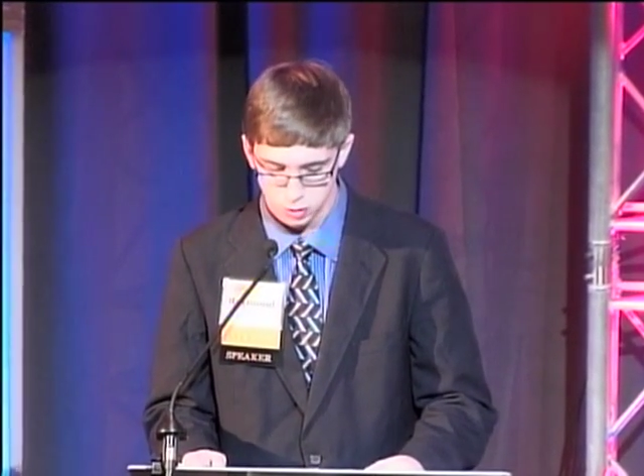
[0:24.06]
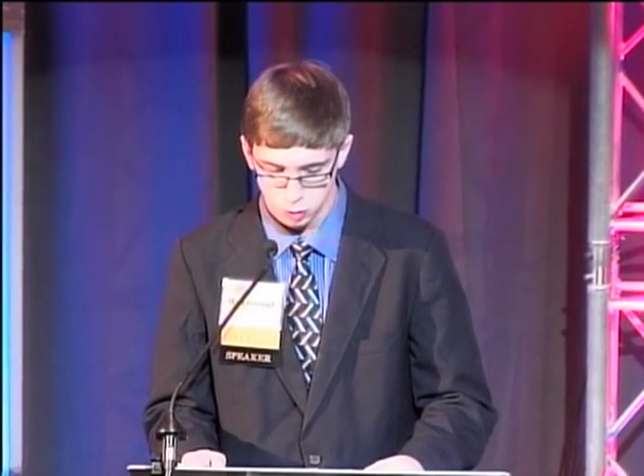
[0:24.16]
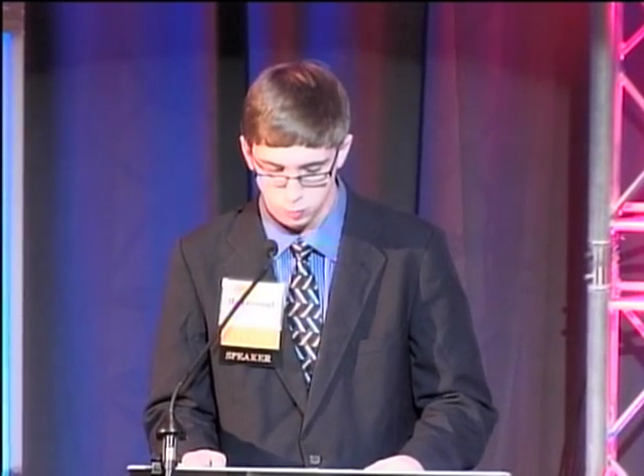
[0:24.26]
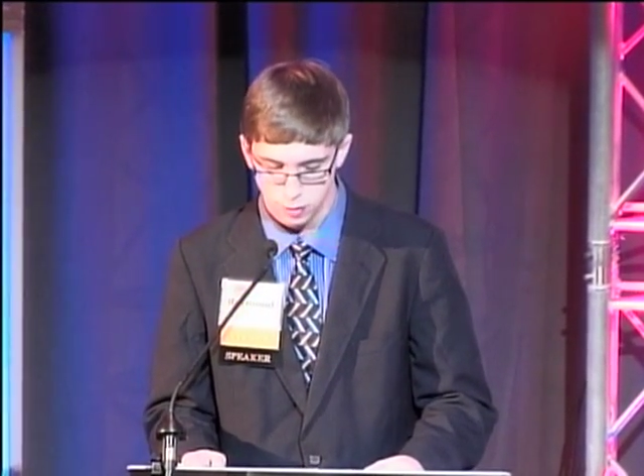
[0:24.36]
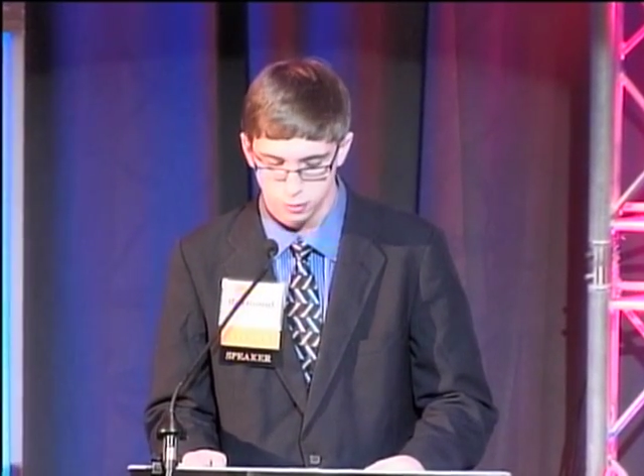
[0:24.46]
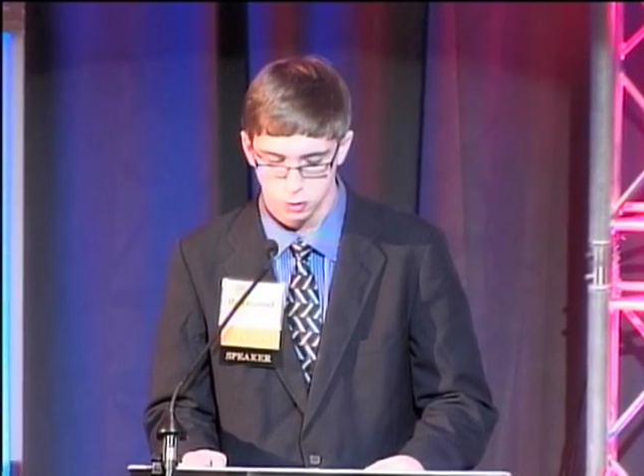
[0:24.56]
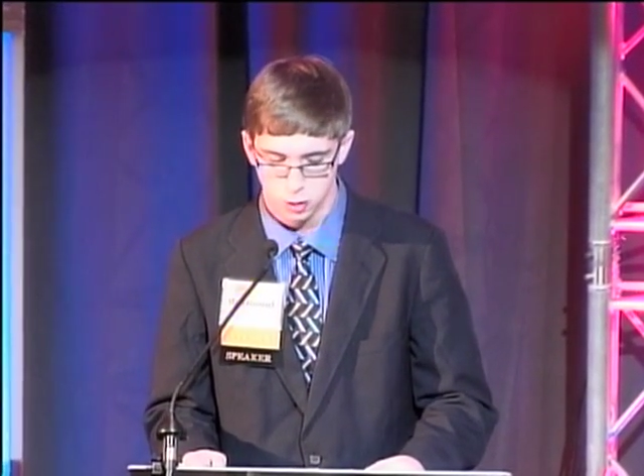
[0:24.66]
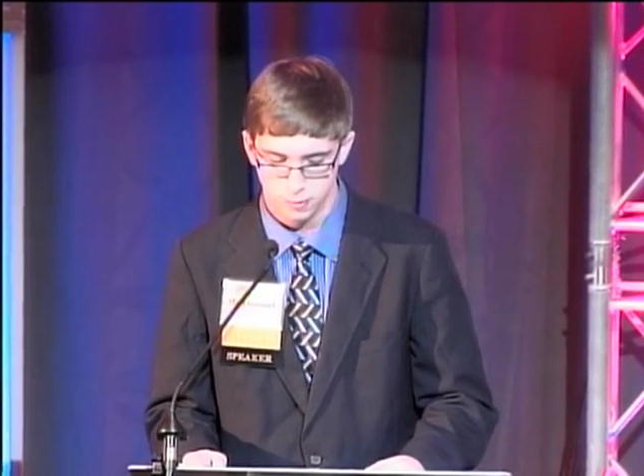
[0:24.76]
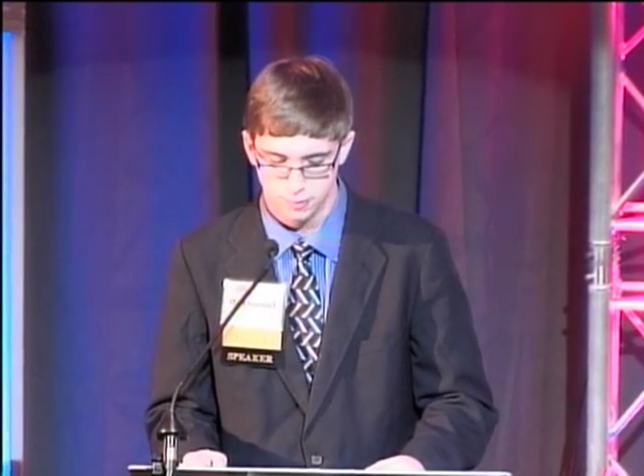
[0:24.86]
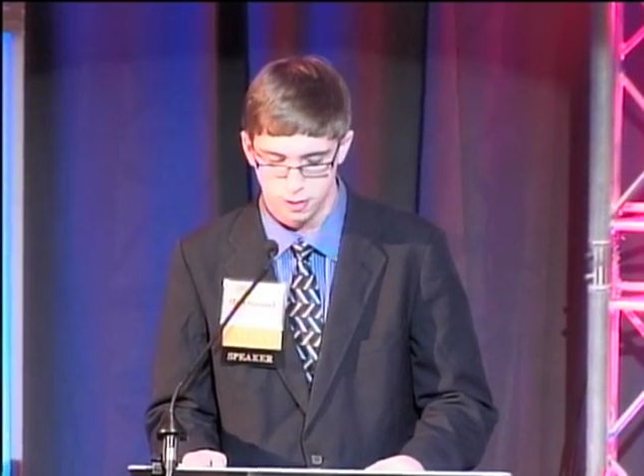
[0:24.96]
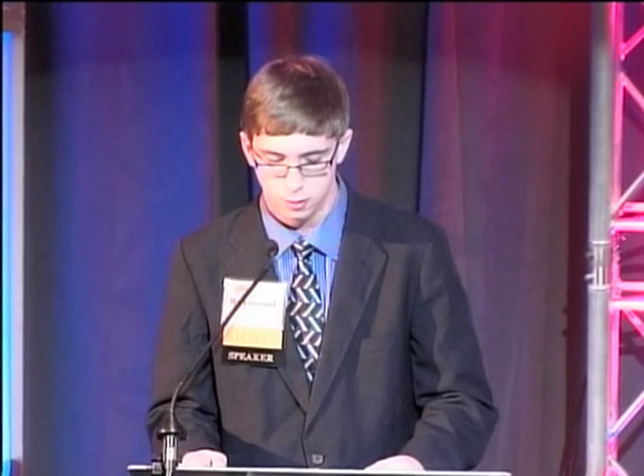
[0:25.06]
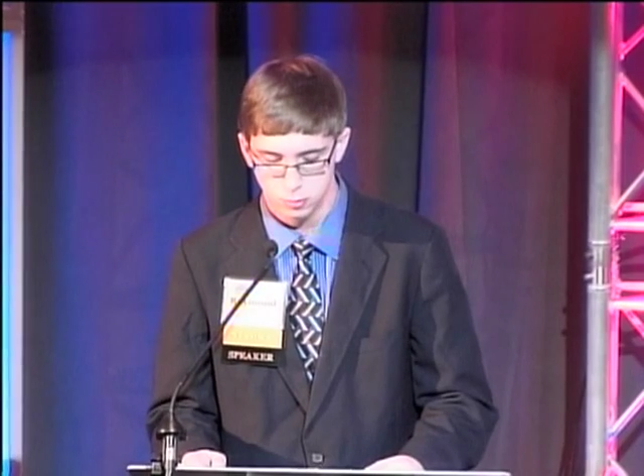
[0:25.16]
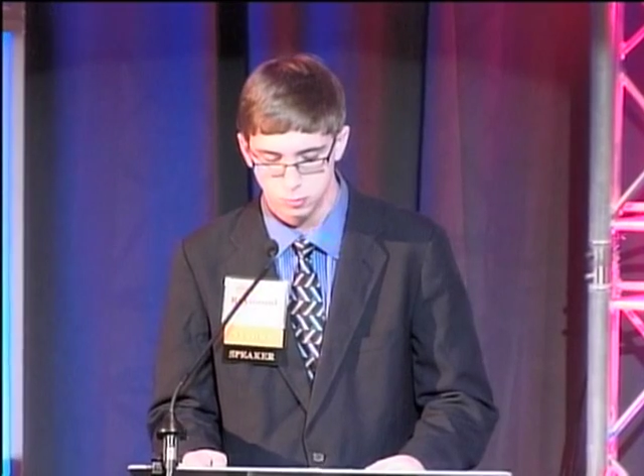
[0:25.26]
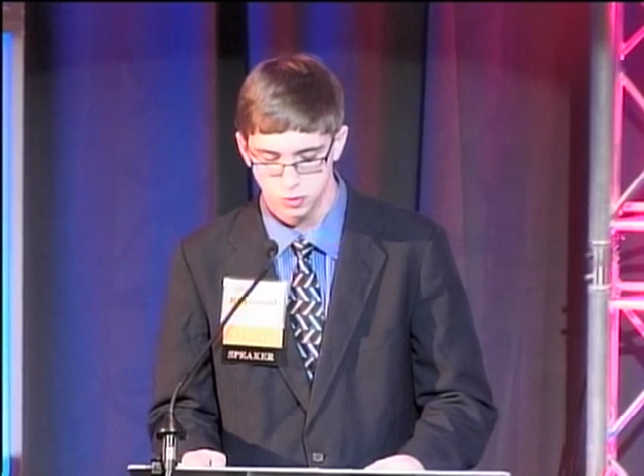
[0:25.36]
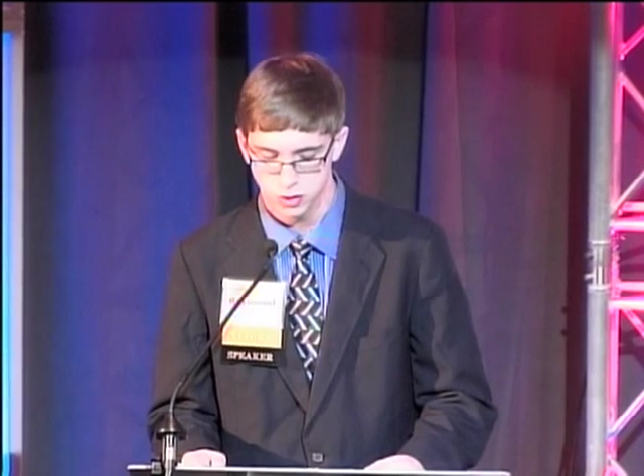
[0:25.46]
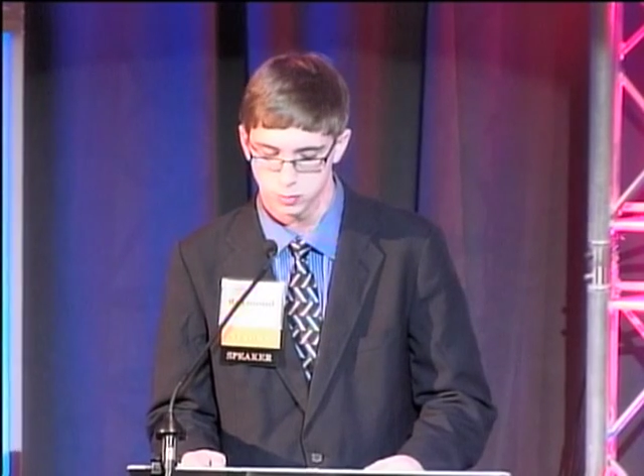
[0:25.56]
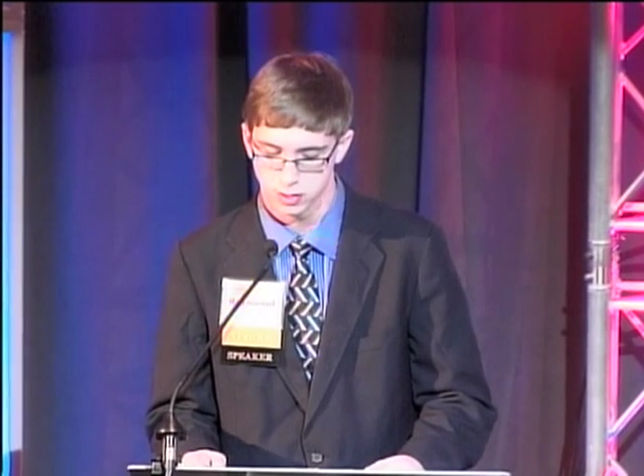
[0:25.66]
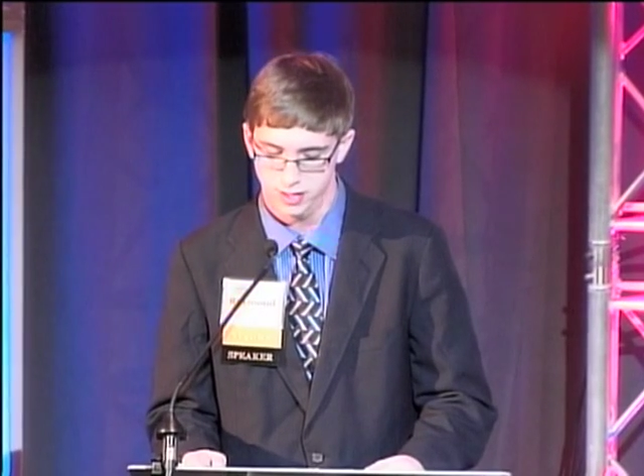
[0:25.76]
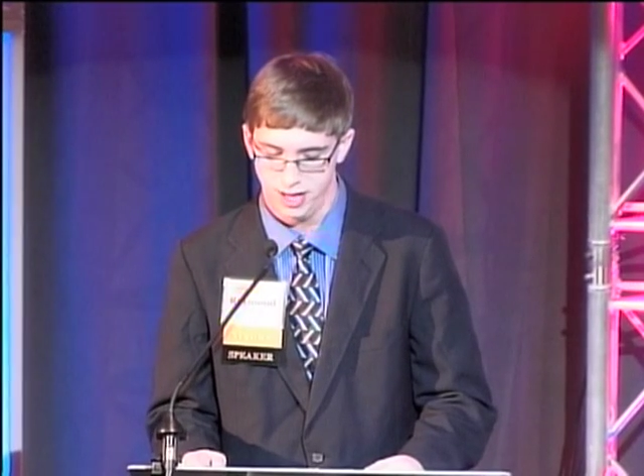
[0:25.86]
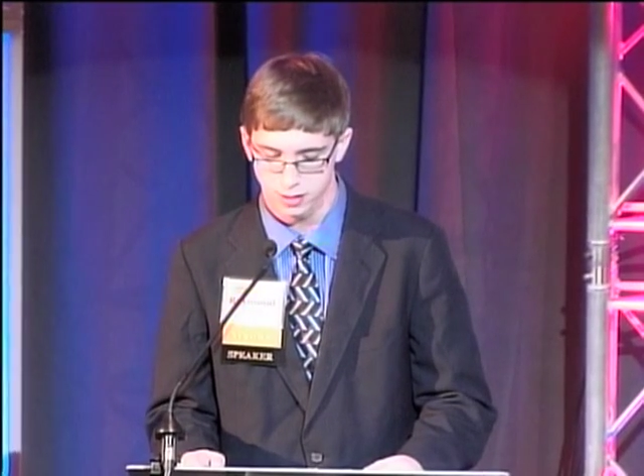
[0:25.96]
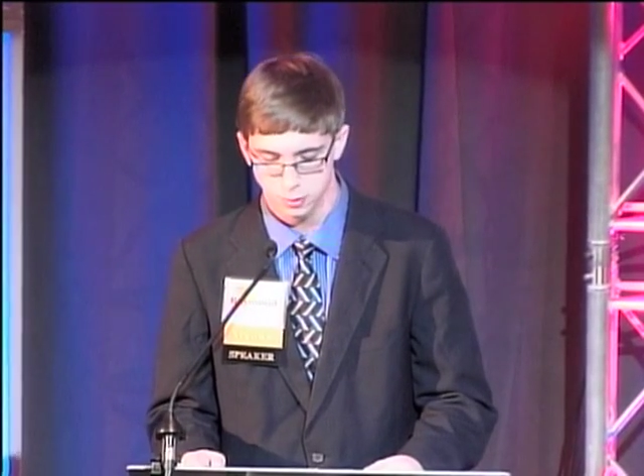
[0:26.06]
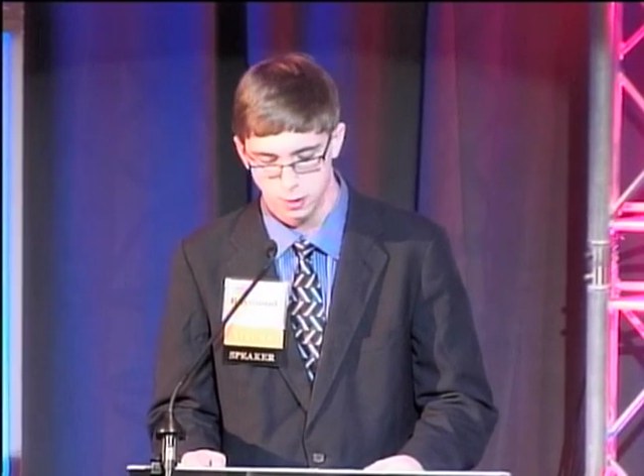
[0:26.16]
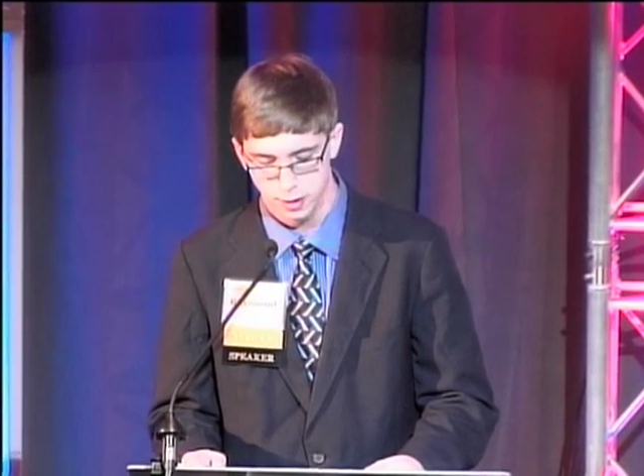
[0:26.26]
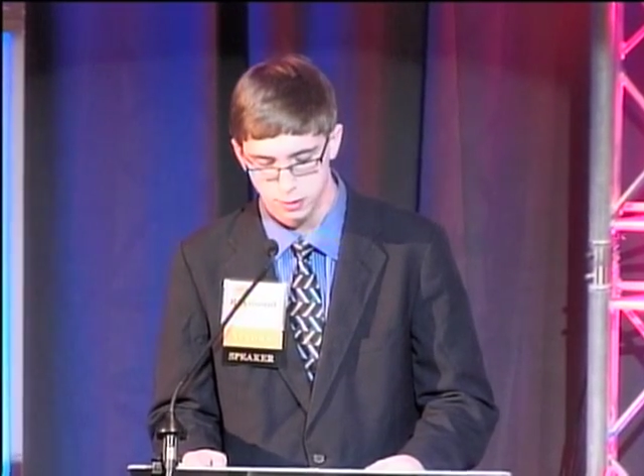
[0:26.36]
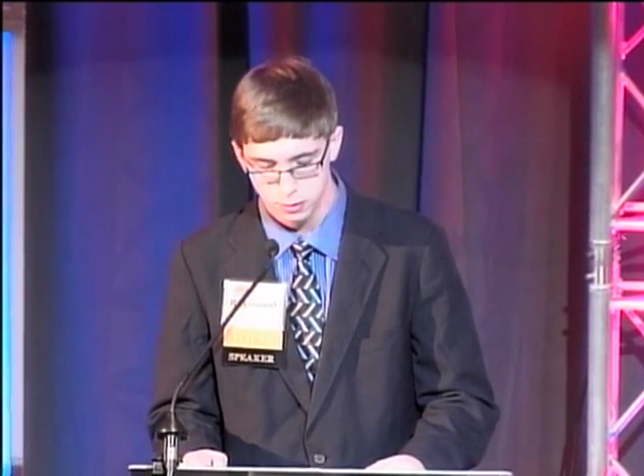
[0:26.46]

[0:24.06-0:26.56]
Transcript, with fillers: mother dropped out when she was in the 8th grade,